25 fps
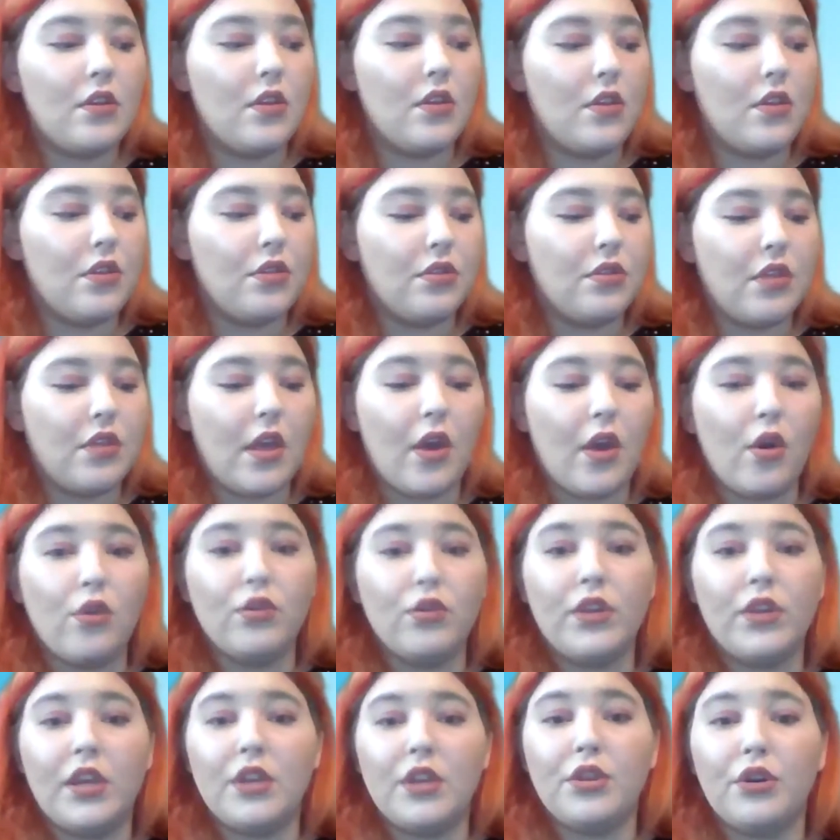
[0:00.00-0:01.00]
they'll
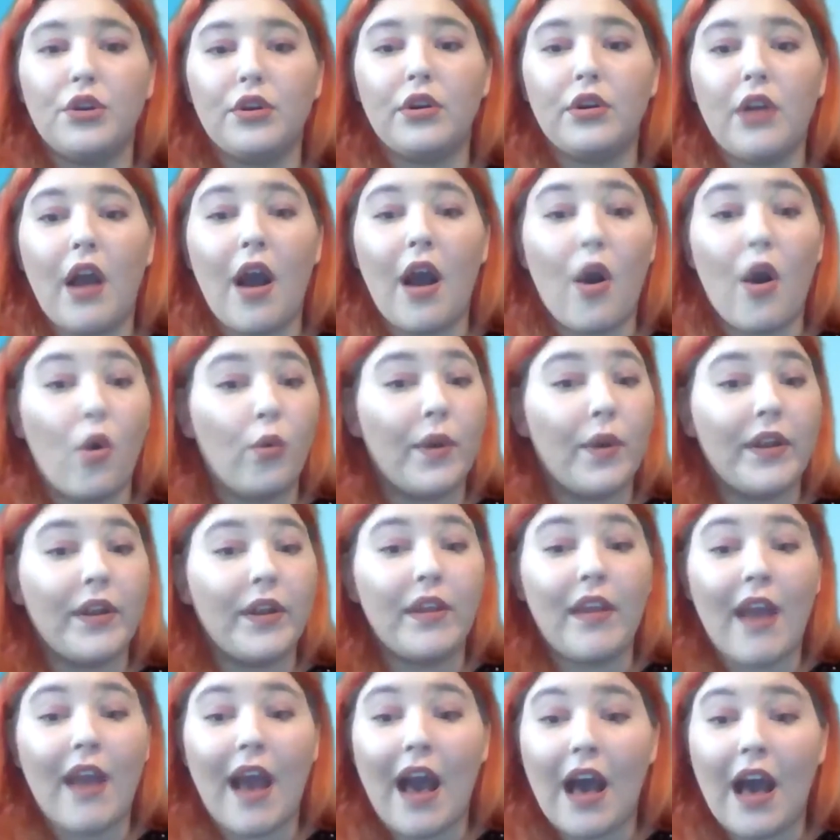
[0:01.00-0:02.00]
either already
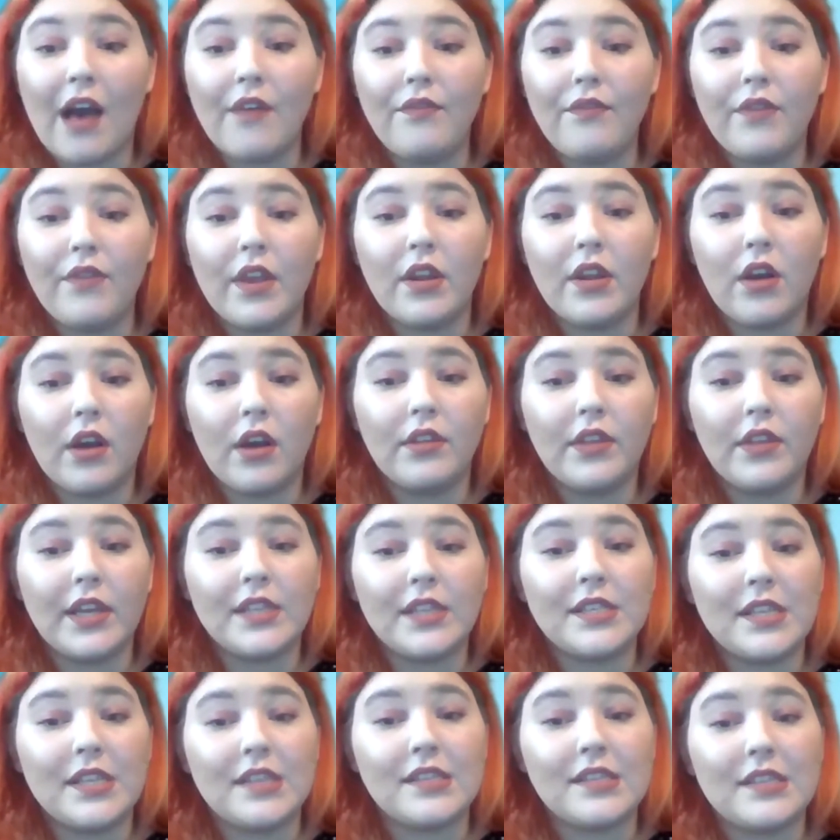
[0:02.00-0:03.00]
have an online
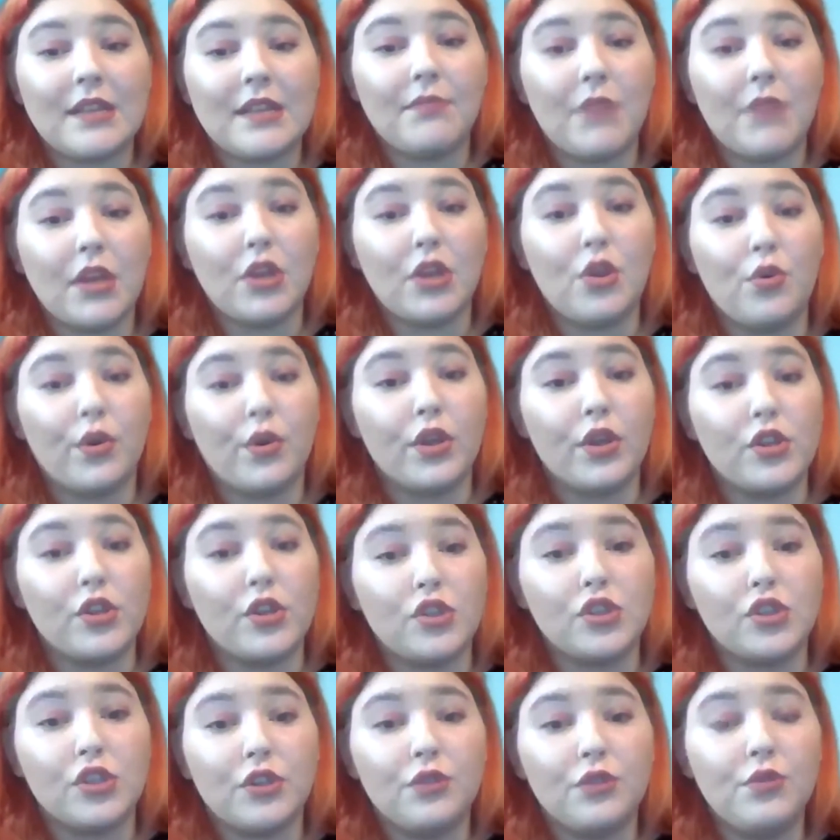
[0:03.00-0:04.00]
system that you can
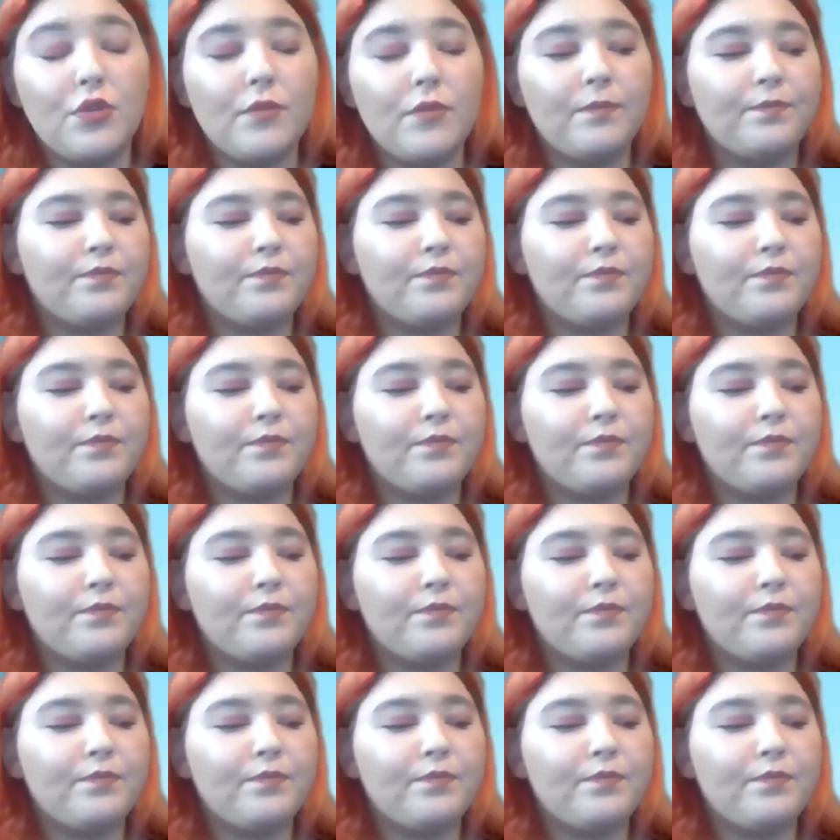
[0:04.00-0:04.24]
do,